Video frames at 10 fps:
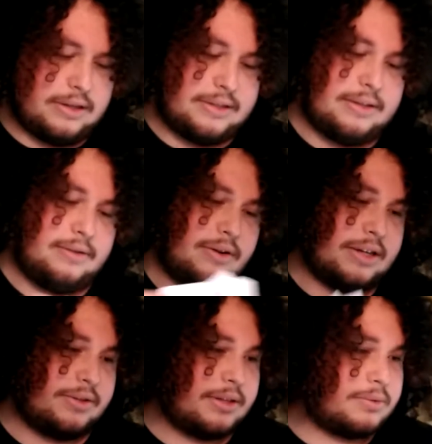because, okay,
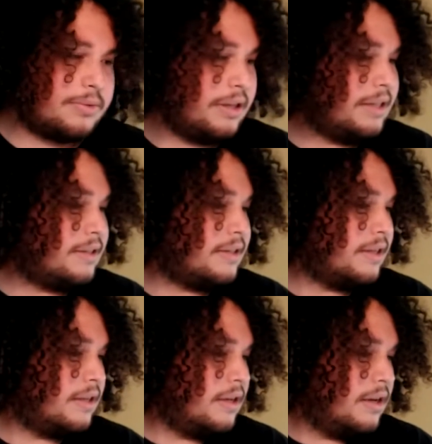so this
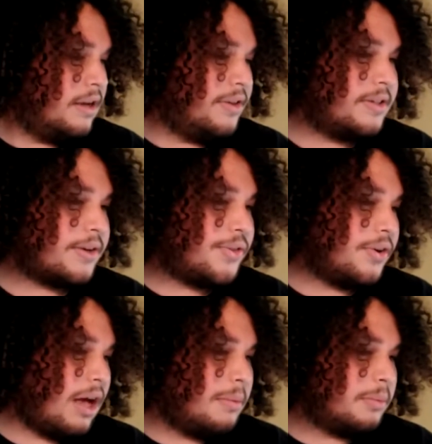is their
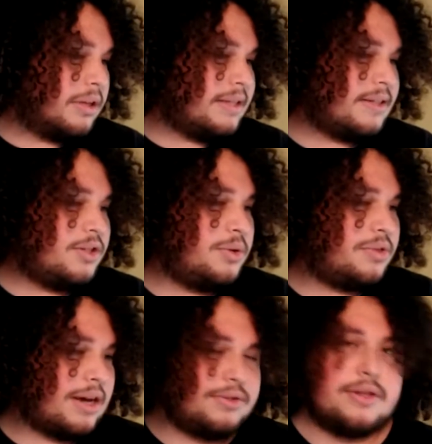third album, released in
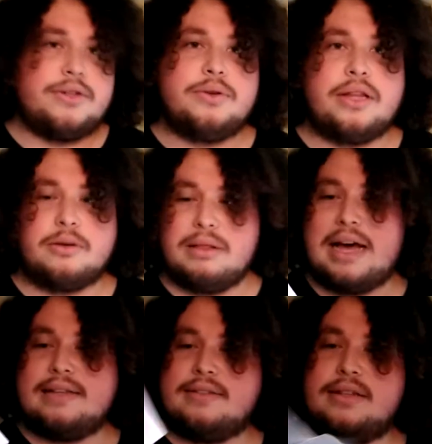2000, Nuclear
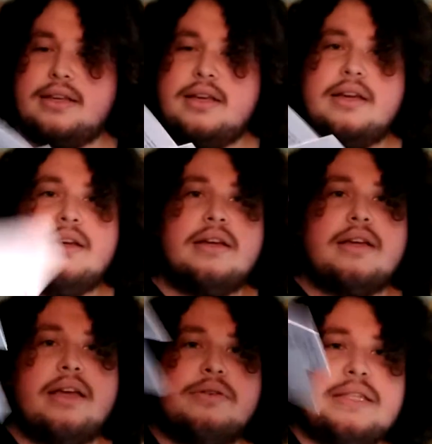Blast.
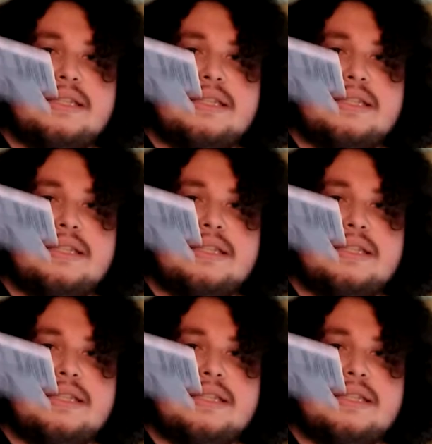It was